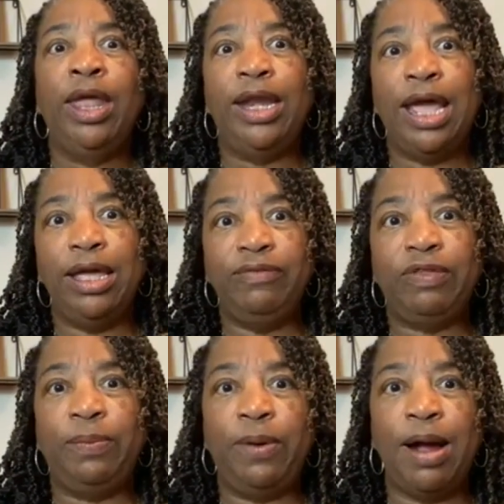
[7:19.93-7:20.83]
Now, if
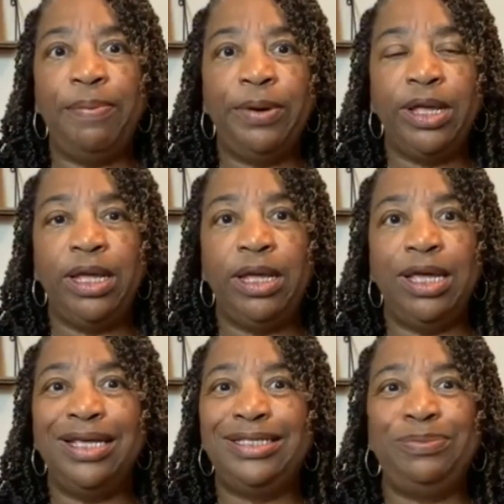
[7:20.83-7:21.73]
the property
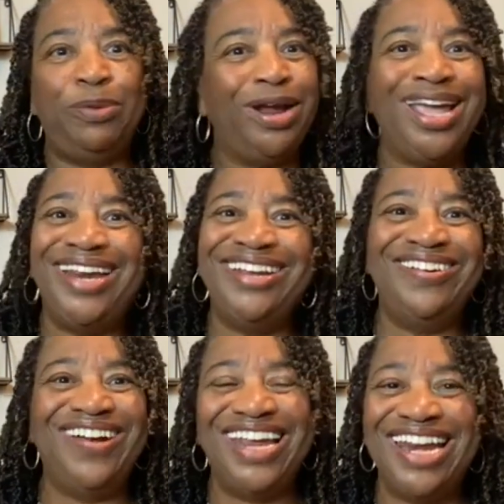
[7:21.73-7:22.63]
is brand
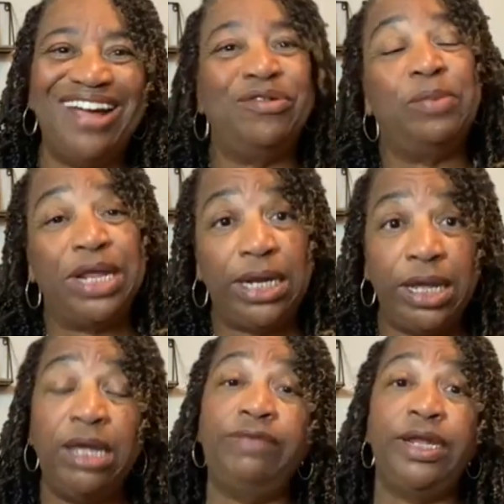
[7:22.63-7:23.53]
new and never been
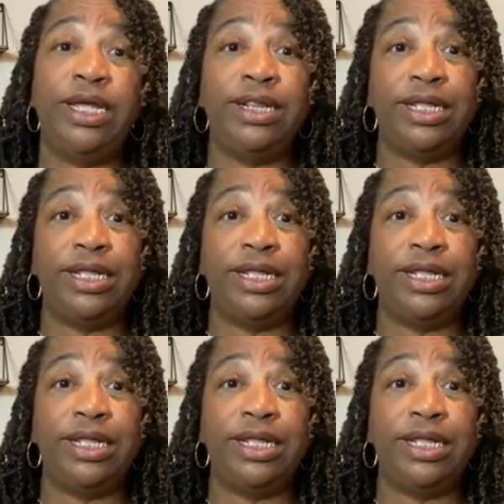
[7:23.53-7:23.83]
lived in,